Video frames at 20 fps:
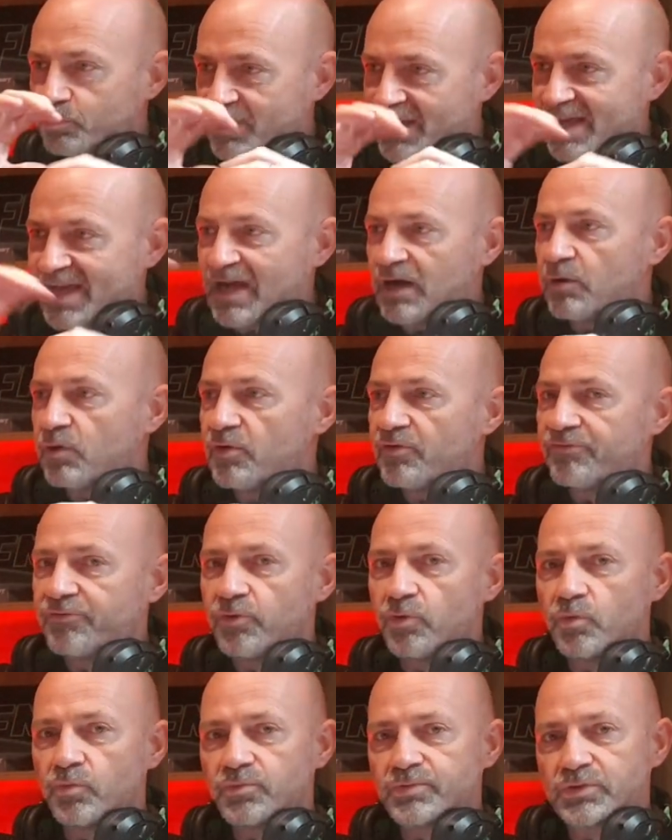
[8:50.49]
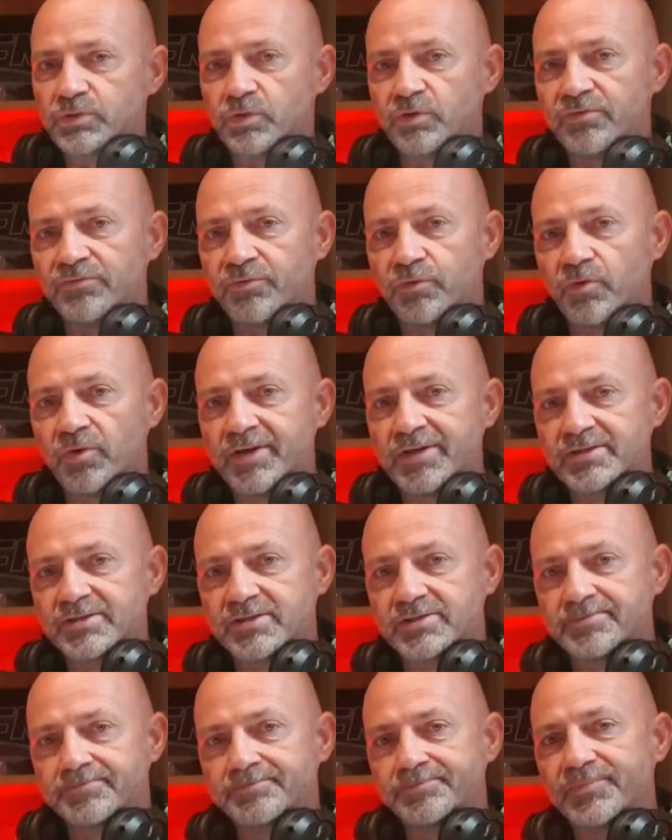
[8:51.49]
powerful sort of
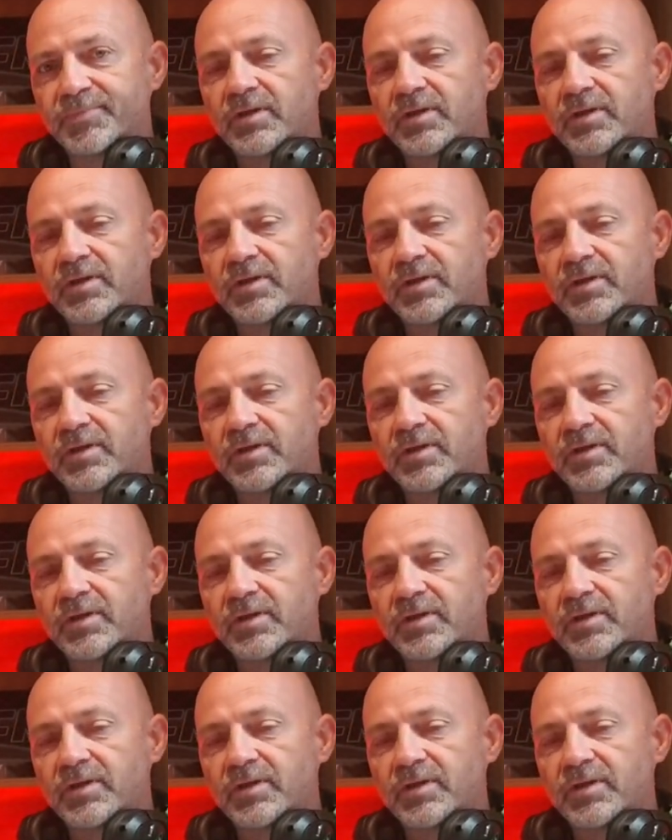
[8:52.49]
voice.